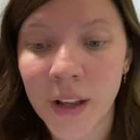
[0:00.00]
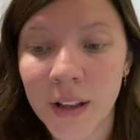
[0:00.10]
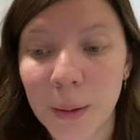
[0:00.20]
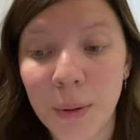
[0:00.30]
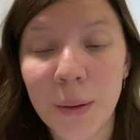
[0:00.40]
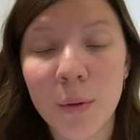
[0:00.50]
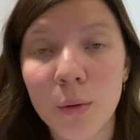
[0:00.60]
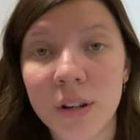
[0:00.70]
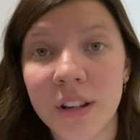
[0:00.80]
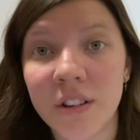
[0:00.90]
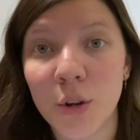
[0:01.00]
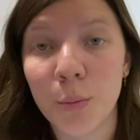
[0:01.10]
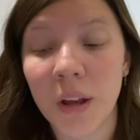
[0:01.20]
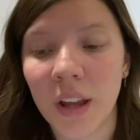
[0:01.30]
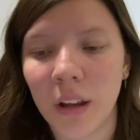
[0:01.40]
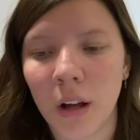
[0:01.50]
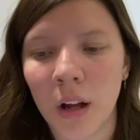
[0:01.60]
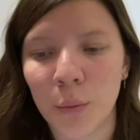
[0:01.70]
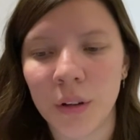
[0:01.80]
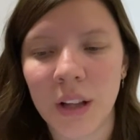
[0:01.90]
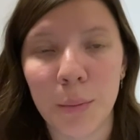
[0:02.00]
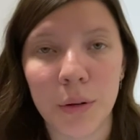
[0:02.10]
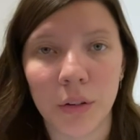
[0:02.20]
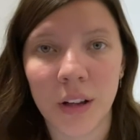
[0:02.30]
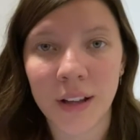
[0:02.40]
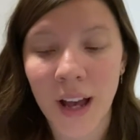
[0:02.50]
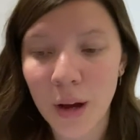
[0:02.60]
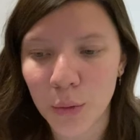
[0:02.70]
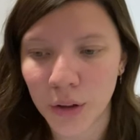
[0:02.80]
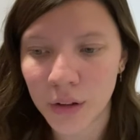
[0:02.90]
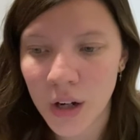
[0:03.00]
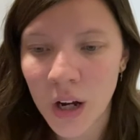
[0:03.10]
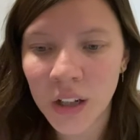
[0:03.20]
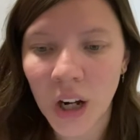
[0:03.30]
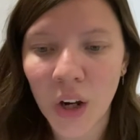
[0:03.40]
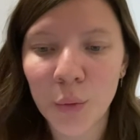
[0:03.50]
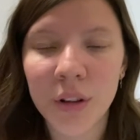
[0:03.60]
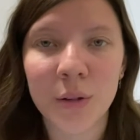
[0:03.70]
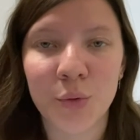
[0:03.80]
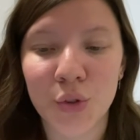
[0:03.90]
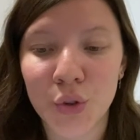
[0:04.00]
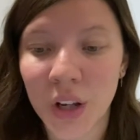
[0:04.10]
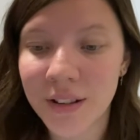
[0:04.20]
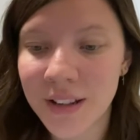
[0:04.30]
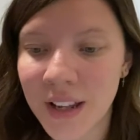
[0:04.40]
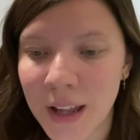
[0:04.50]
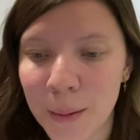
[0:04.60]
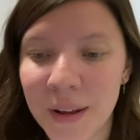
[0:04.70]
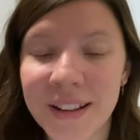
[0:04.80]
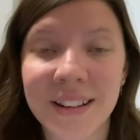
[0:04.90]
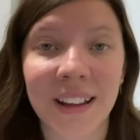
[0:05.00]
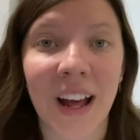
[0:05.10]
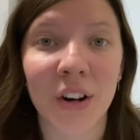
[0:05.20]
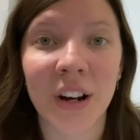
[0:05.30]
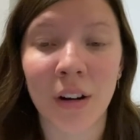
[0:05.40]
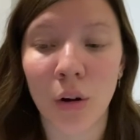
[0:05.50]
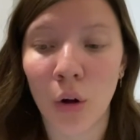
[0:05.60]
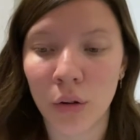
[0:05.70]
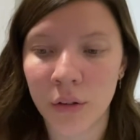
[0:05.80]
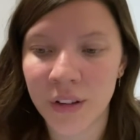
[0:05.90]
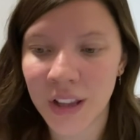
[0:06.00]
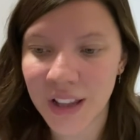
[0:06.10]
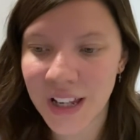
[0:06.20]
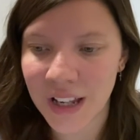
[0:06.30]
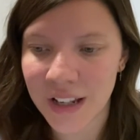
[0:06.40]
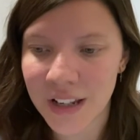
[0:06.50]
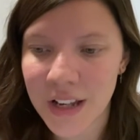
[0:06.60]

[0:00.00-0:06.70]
The people were disobeying God when they built the tower. God wanted them to trust in Him and scatter out all over the land.